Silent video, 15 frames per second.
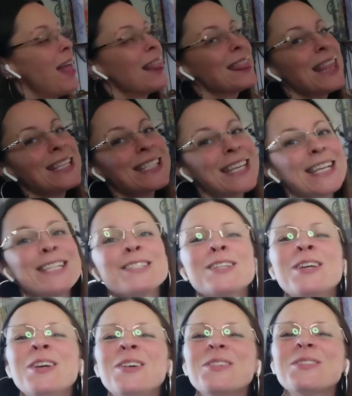Let's get into
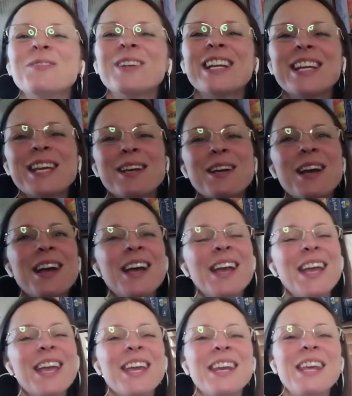your reading.
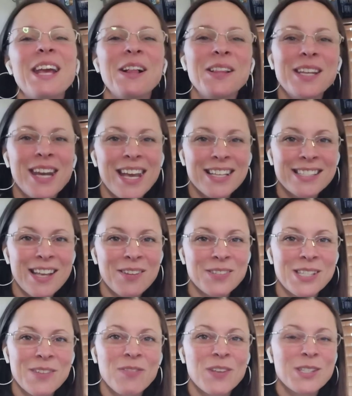Inhale and exhale
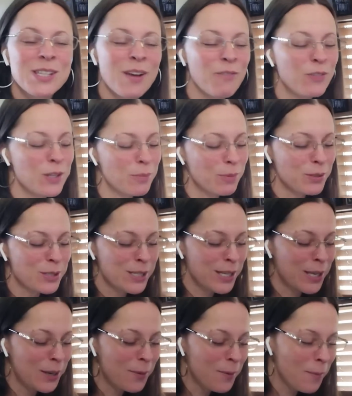as it feels comfortable to
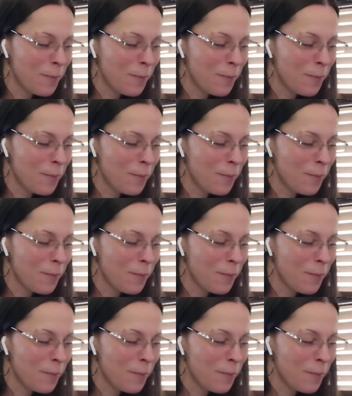you.